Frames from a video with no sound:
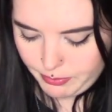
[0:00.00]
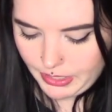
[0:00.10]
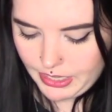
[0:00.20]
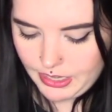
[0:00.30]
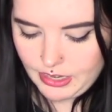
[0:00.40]

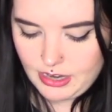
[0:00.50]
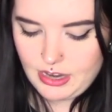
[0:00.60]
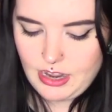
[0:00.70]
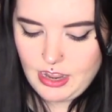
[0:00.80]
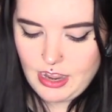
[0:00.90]
But
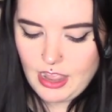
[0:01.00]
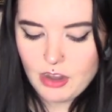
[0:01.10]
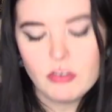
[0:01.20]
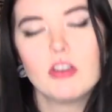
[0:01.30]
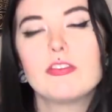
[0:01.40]
I
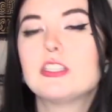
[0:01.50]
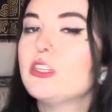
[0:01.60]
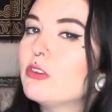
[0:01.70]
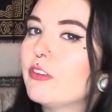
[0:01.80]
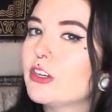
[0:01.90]
don't know if it's
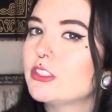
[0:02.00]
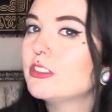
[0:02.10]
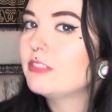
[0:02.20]
universal.